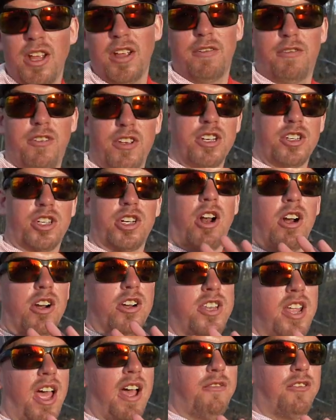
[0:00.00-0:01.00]
Fish are
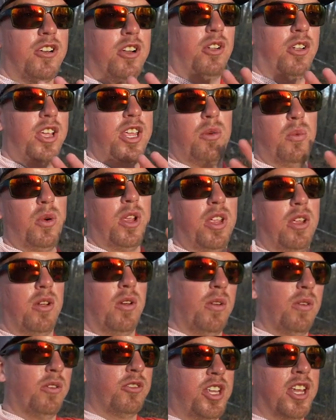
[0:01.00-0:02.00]
definitely, we,
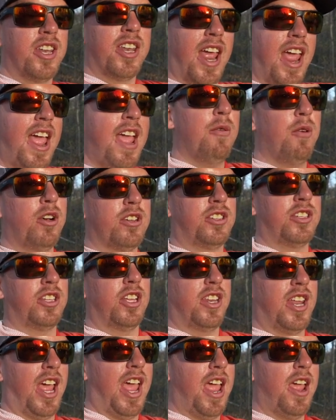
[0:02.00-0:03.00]
today was
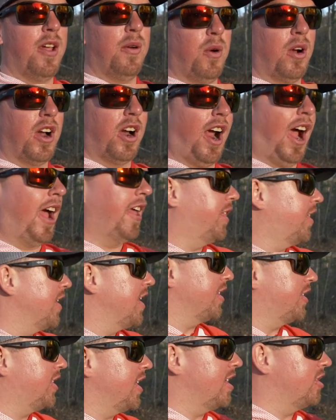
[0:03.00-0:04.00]
the day where I
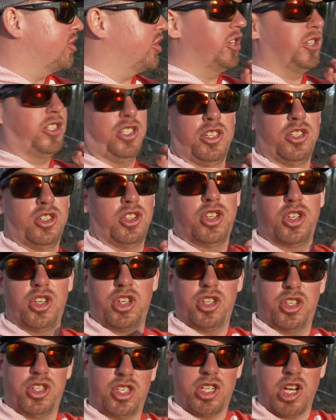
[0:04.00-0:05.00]
think they just
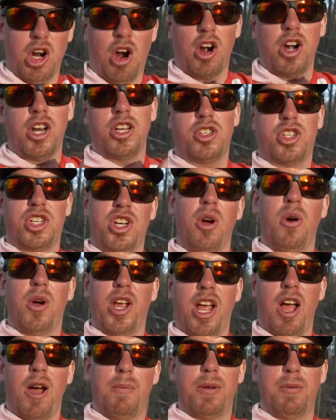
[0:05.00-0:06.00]
sh started
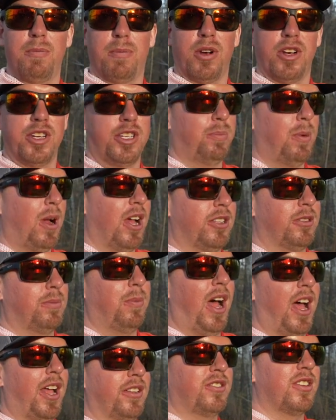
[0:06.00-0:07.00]
showing up in pre-spawn
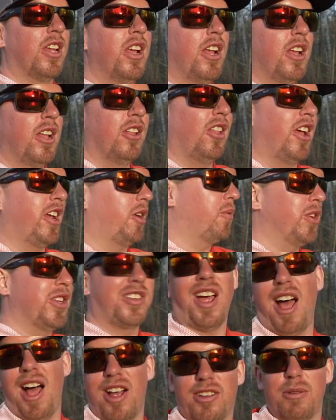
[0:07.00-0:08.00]
spots. Yeah. Like we
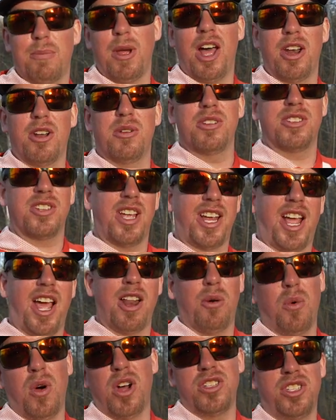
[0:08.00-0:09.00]
talked about, it was like
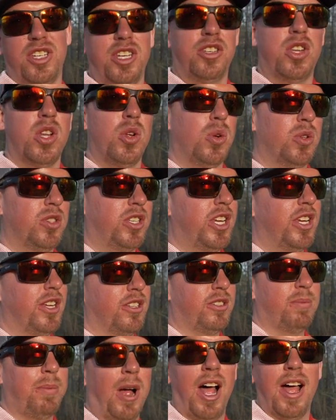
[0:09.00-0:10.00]
kind of onesie twosie
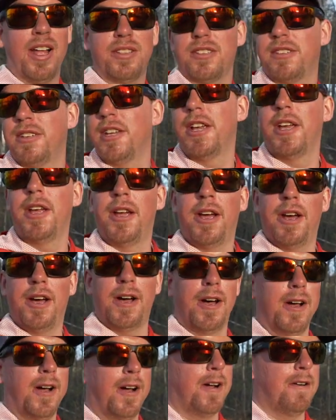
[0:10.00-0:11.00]
in spots,
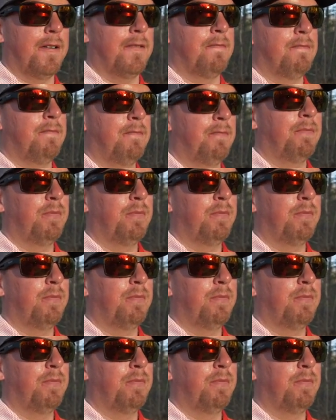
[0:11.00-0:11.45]
um,